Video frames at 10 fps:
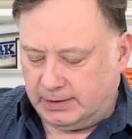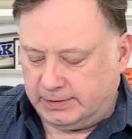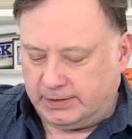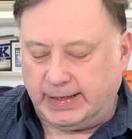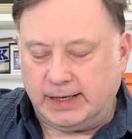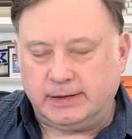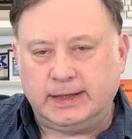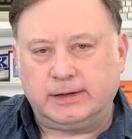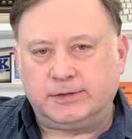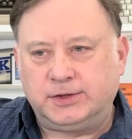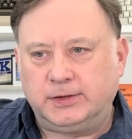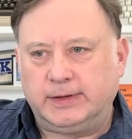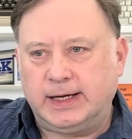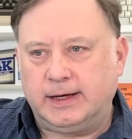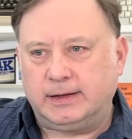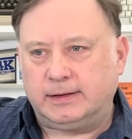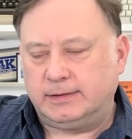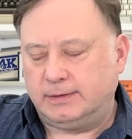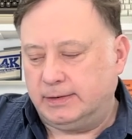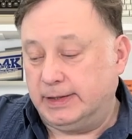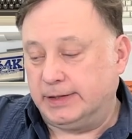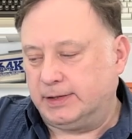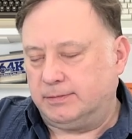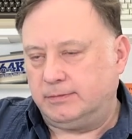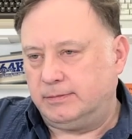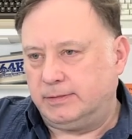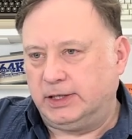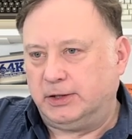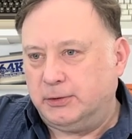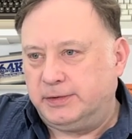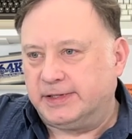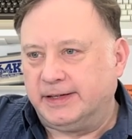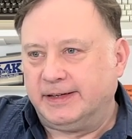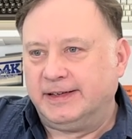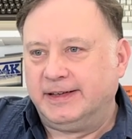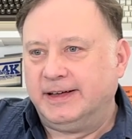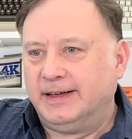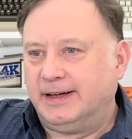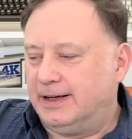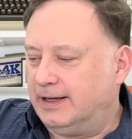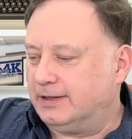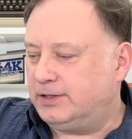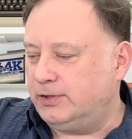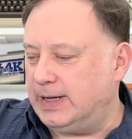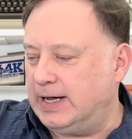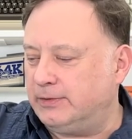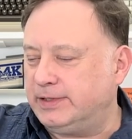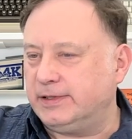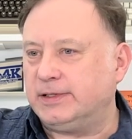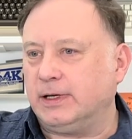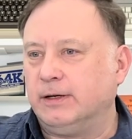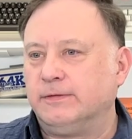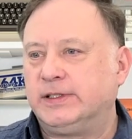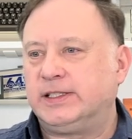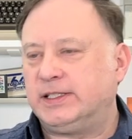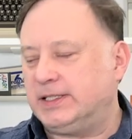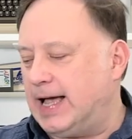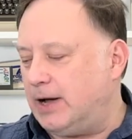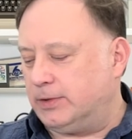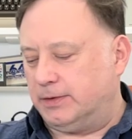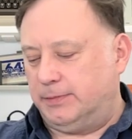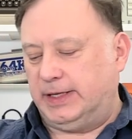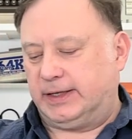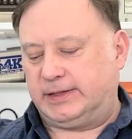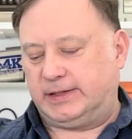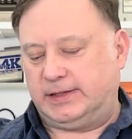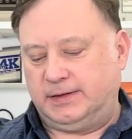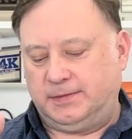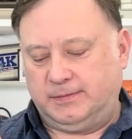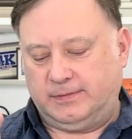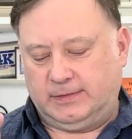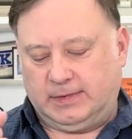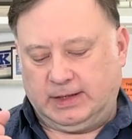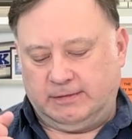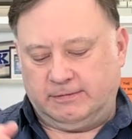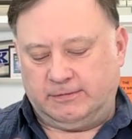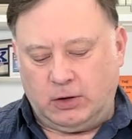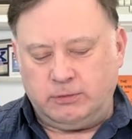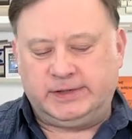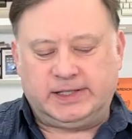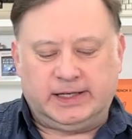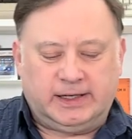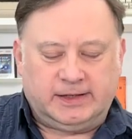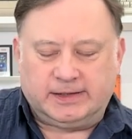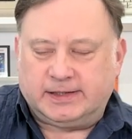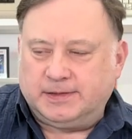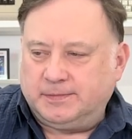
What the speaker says: So that'll chill that as it dilutes it. 2 ounces of sour mix. Rosie's.